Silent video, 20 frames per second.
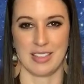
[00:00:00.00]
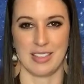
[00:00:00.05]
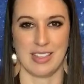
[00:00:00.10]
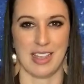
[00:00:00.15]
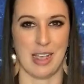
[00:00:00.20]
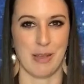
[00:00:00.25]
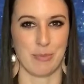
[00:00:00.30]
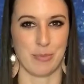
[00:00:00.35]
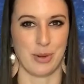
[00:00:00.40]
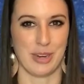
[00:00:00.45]

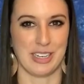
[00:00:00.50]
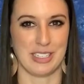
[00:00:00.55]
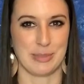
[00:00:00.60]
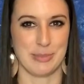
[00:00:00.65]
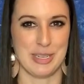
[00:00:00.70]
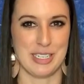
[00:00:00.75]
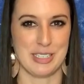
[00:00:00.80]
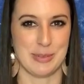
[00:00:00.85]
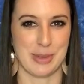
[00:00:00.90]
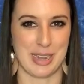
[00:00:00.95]
That brings
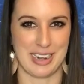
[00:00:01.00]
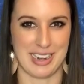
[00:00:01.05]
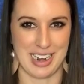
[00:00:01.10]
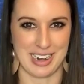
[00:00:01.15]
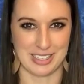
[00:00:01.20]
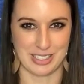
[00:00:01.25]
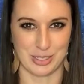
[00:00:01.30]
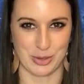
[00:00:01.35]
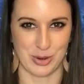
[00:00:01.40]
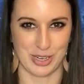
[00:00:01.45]
me to my
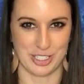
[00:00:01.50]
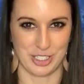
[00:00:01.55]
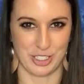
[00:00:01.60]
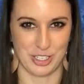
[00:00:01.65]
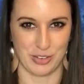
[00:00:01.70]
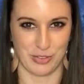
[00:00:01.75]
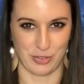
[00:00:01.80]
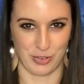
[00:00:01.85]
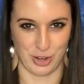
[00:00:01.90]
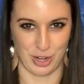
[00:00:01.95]
next
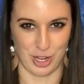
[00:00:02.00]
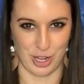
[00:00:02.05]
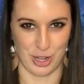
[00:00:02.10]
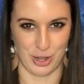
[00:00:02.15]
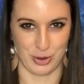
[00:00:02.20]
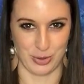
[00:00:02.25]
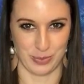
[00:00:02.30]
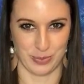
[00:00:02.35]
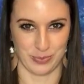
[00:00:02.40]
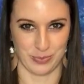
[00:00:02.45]
question for
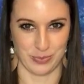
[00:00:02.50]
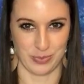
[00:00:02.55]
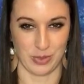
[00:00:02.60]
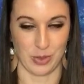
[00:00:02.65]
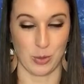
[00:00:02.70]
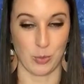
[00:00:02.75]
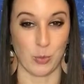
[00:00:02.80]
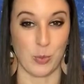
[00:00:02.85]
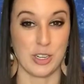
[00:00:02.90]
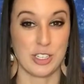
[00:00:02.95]
you.
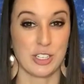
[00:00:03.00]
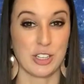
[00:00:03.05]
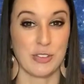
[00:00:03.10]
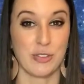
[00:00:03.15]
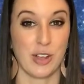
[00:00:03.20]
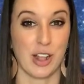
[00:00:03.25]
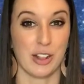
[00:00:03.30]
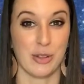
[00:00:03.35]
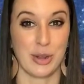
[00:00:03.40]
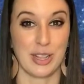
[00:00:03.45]
Which of the
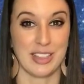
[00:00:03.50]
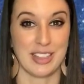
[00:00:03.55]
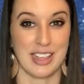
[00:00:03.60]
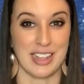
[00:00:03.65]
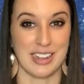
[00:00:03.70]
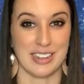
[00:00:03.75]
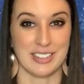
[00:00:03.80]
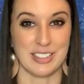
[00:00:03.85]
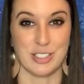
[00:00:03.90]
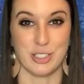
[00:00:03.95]
following
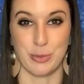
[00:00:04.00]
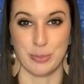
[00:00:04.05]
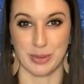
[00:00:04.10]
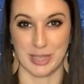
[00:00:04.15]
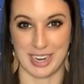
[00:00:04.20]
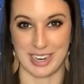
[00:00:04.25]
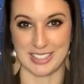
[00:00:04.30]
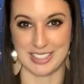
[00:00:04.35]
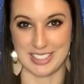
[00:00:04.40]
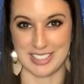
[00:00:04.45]
things do
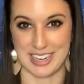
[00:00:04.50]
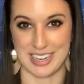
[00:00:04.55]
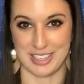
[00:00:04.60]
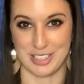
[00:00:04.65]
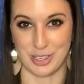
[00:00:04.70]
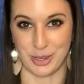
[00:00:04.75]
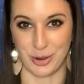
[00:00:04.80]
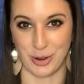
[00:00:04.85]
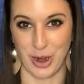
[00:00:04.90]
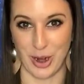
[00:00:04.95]
plants need
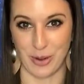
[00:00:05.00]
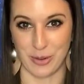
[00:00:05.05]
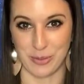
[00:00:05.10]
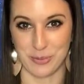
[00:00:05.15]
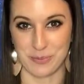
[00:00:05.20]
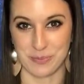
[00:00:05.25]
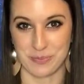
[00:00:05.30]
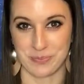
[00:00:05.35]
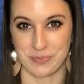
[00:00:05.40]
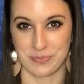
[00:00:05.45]
to grow?
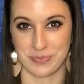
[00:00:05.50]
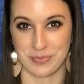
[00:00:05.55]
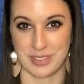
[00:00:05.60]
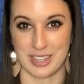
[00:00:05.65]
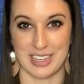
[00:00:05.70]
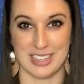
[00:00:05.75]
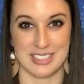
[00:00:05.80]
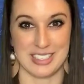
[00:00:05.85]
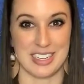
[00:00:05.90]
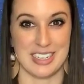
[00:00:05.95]

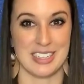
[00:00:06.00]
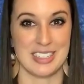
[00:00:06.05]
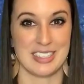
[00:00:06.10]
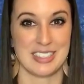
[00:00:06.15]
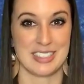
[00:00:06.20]
Is it